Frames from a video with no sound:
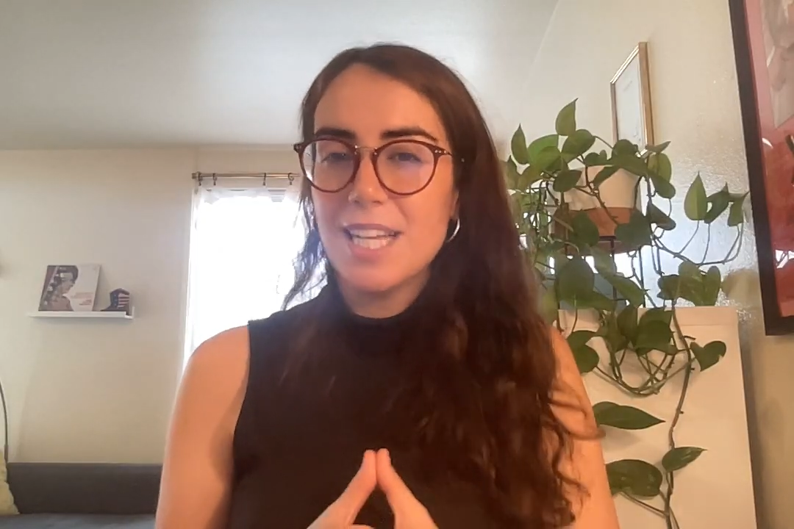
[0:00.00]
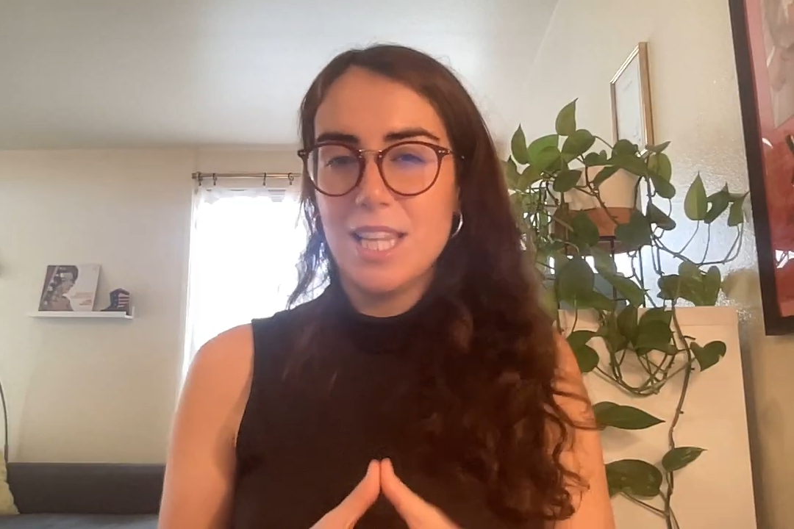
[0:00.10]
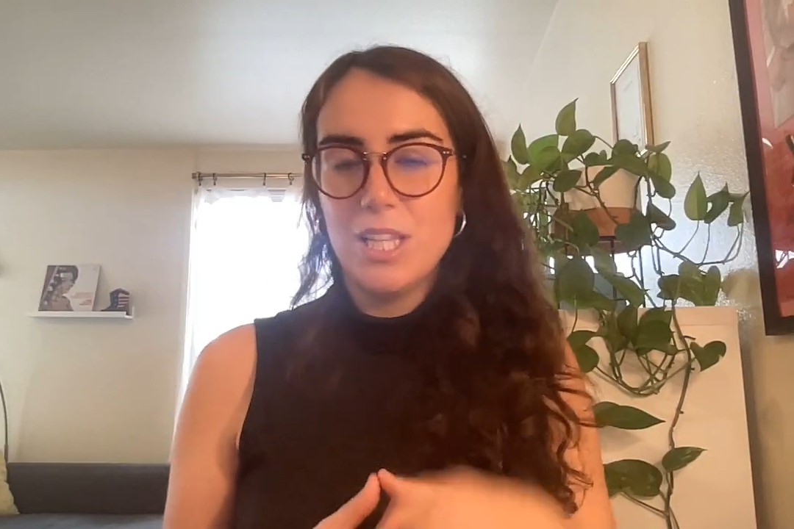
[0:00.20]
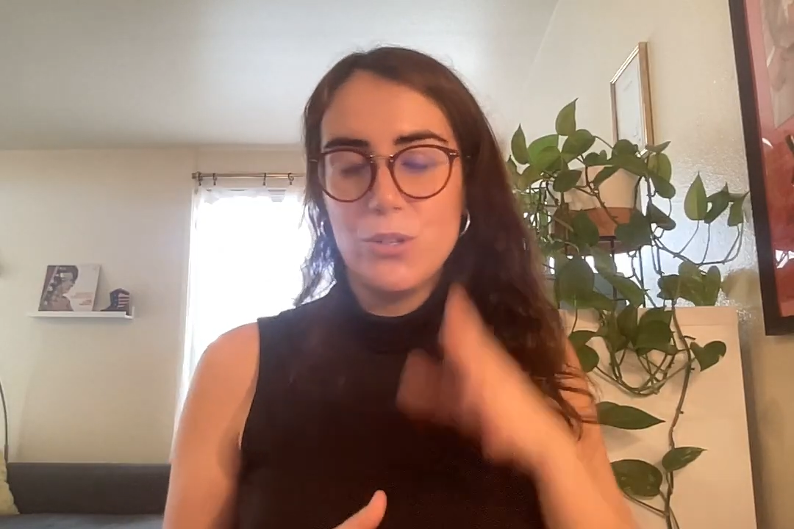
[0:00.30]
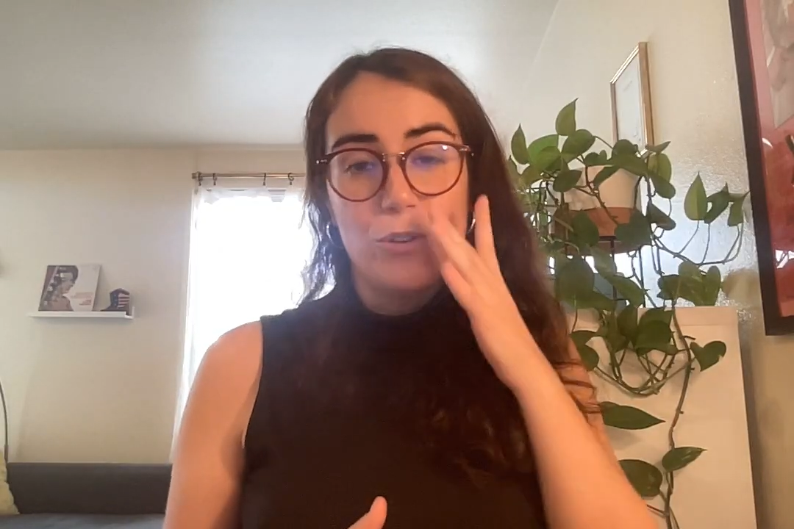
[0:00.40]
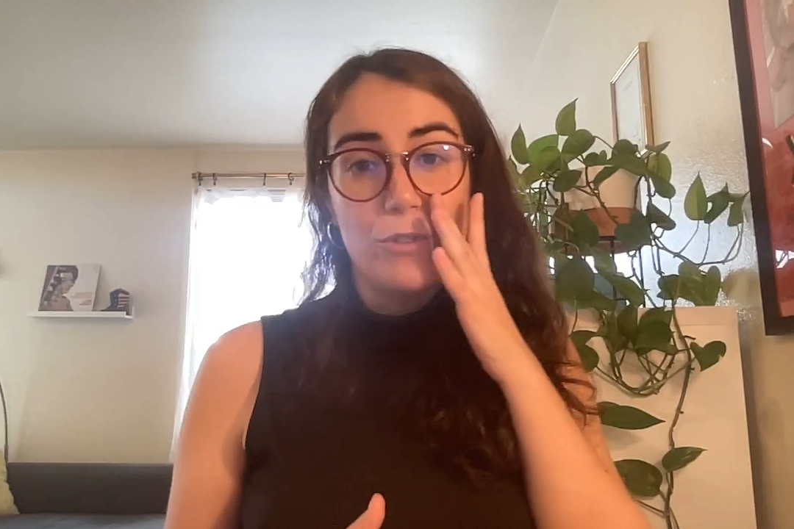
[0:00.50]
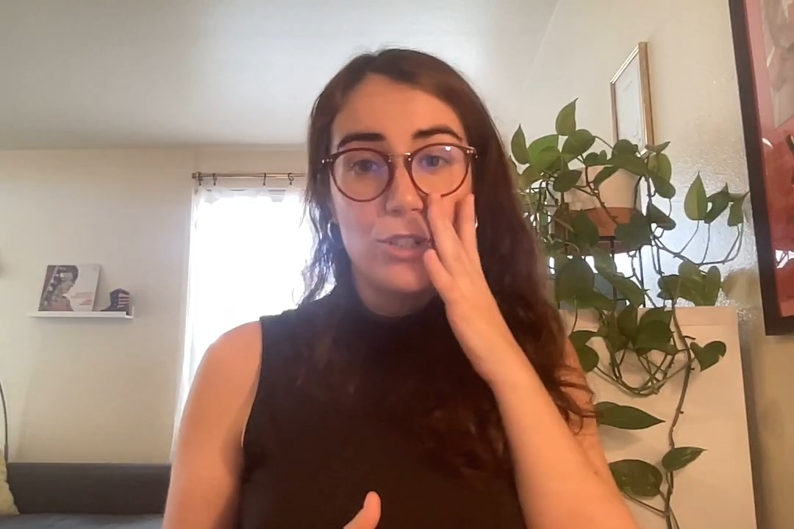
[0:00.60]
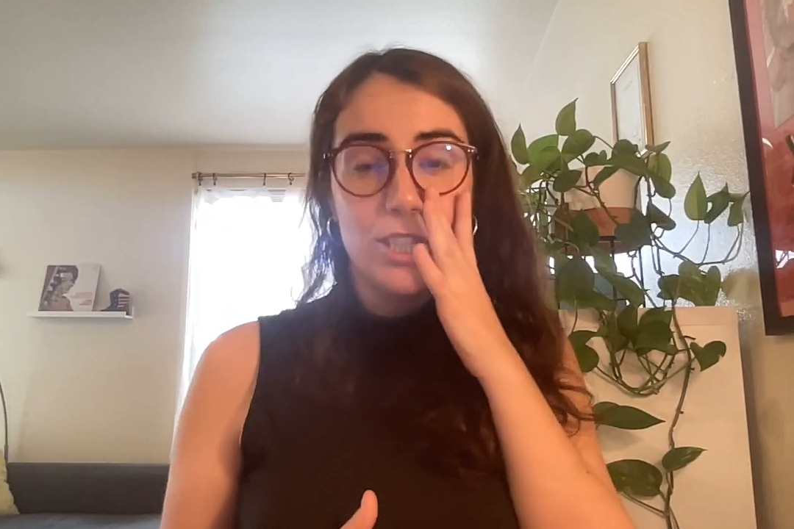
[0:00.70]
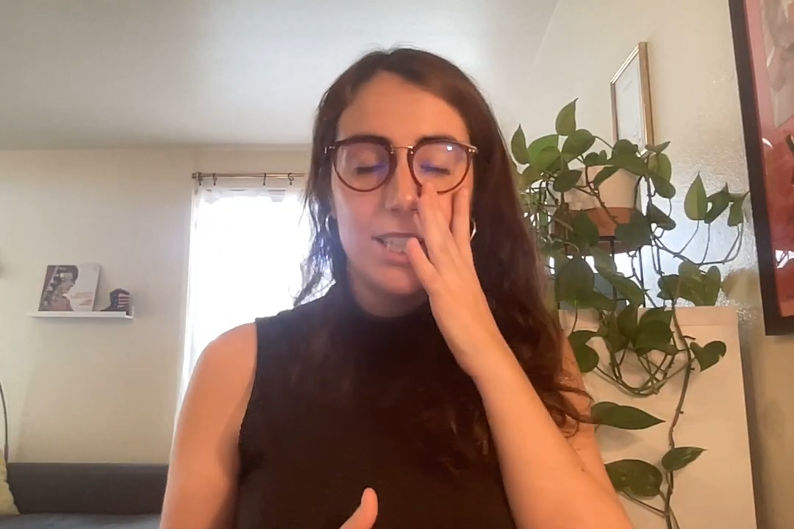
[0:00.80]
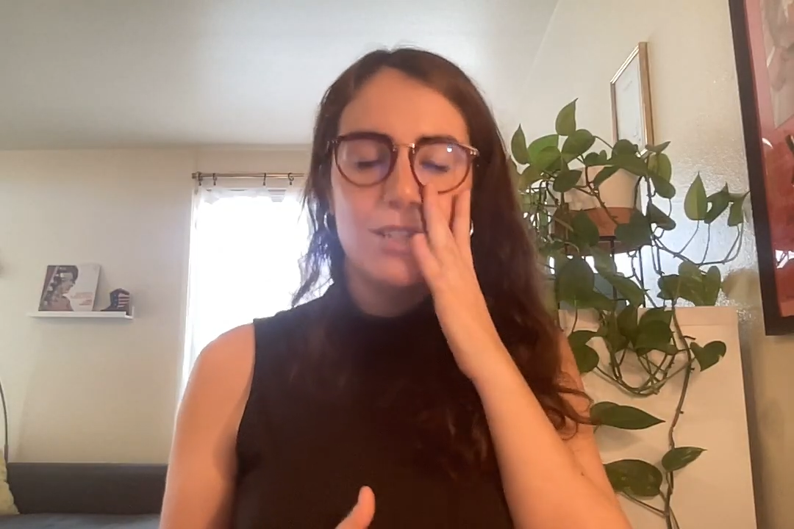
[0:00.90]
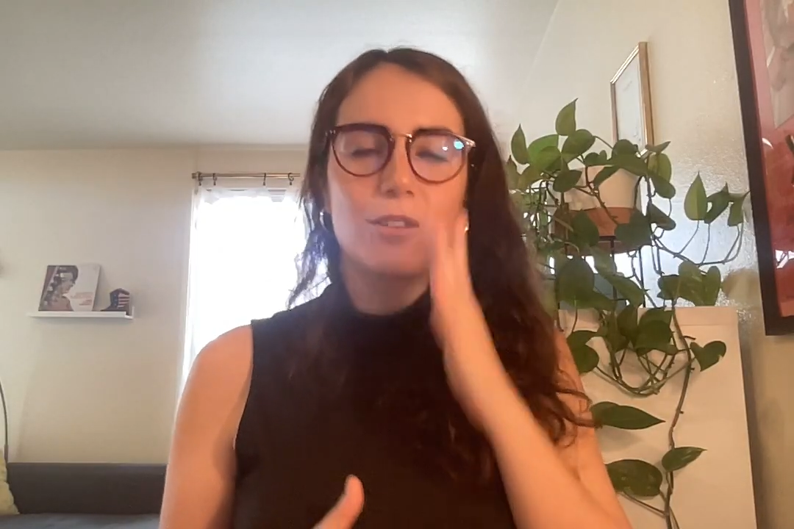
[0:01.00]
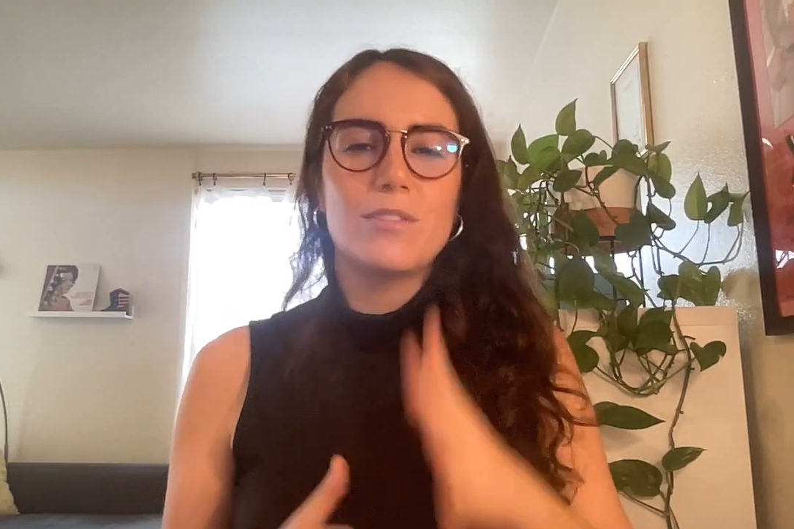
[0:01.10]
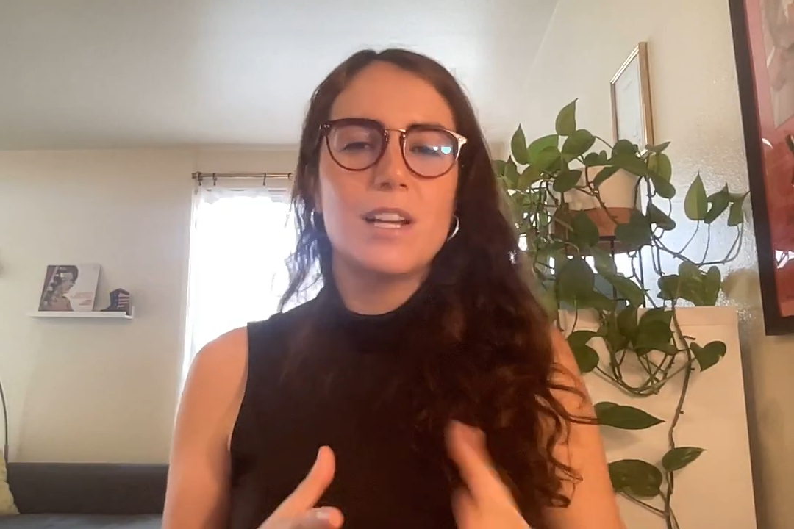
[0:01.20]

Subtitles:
at the University of